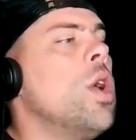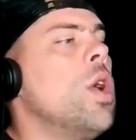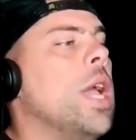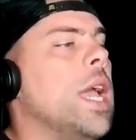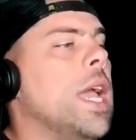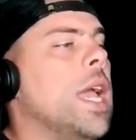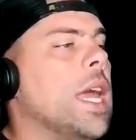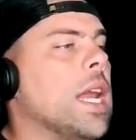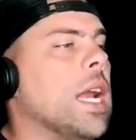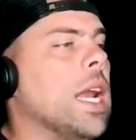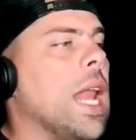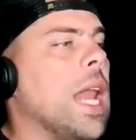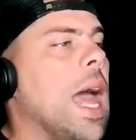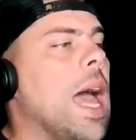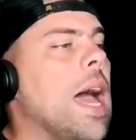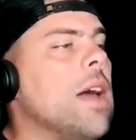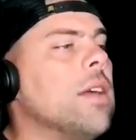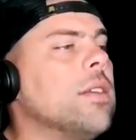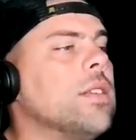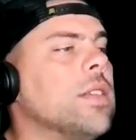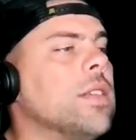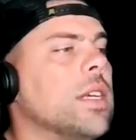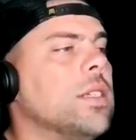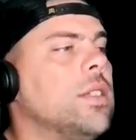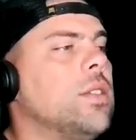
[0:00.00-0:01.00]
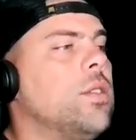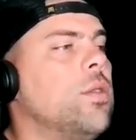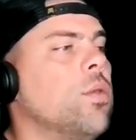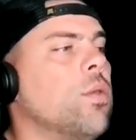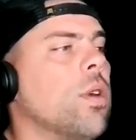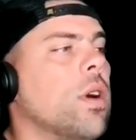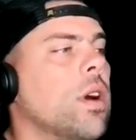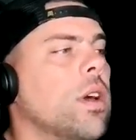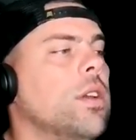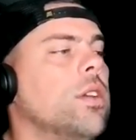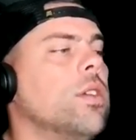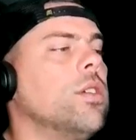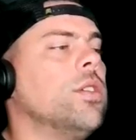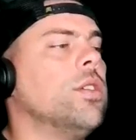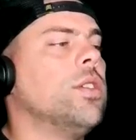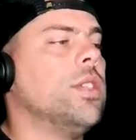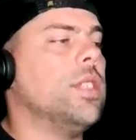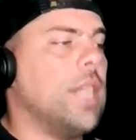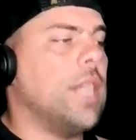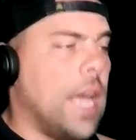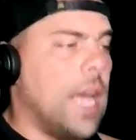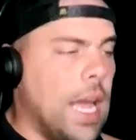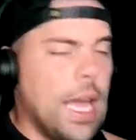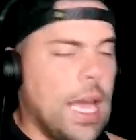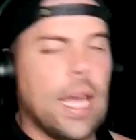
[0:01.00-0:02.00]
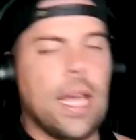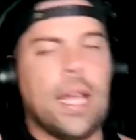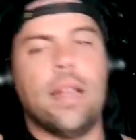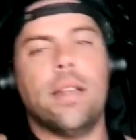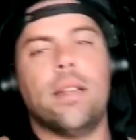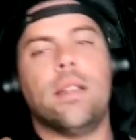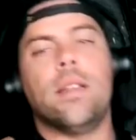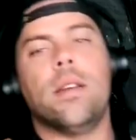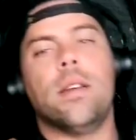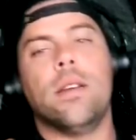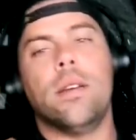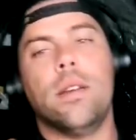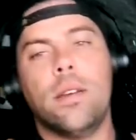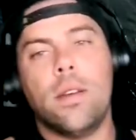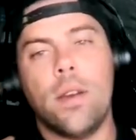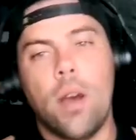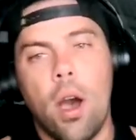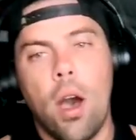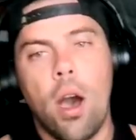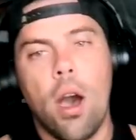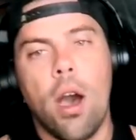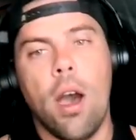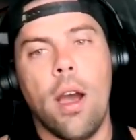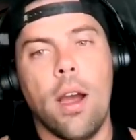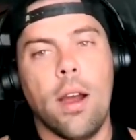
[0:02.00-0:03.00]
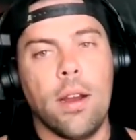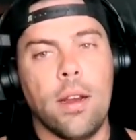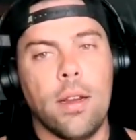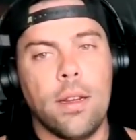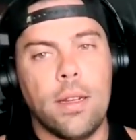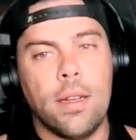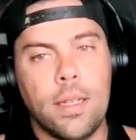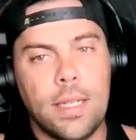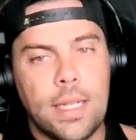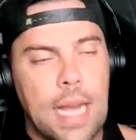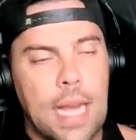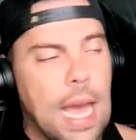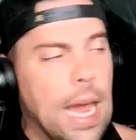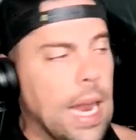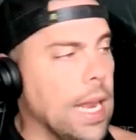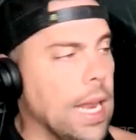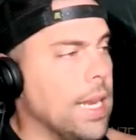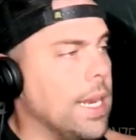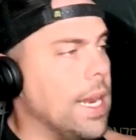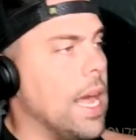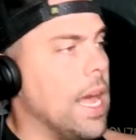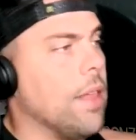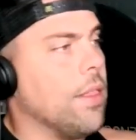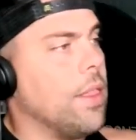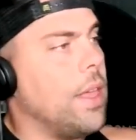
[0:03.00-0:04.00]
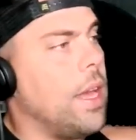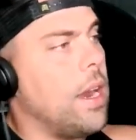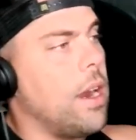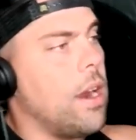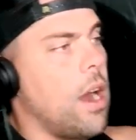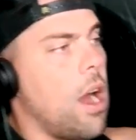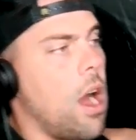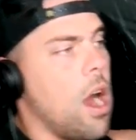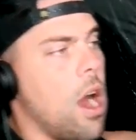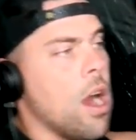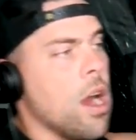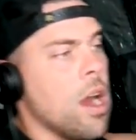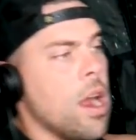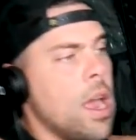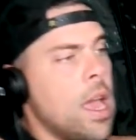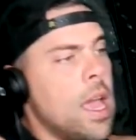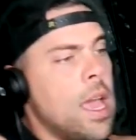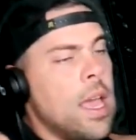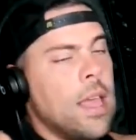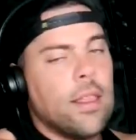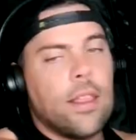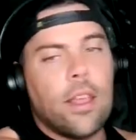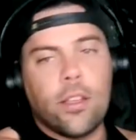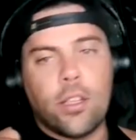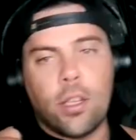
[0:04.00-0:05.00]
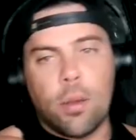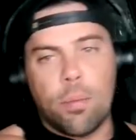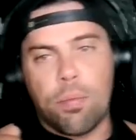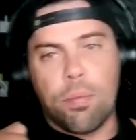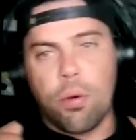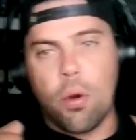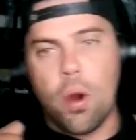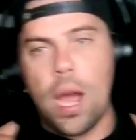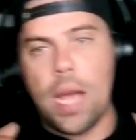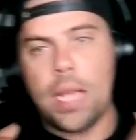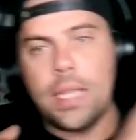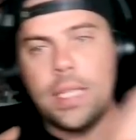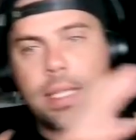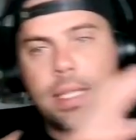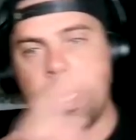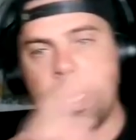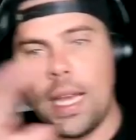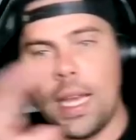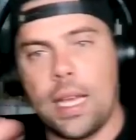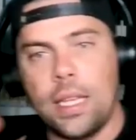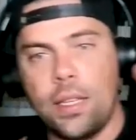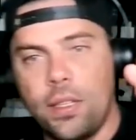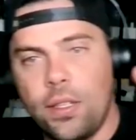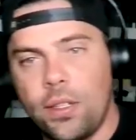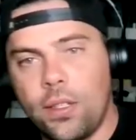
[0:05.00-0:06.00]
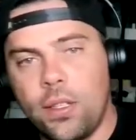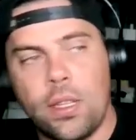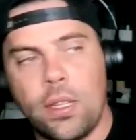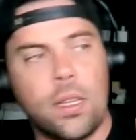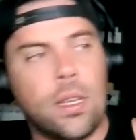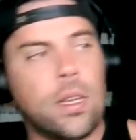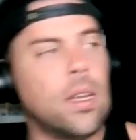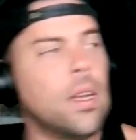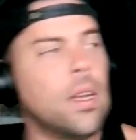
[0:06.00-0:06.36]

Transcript: it allows us to understand our talent. Now, there's a process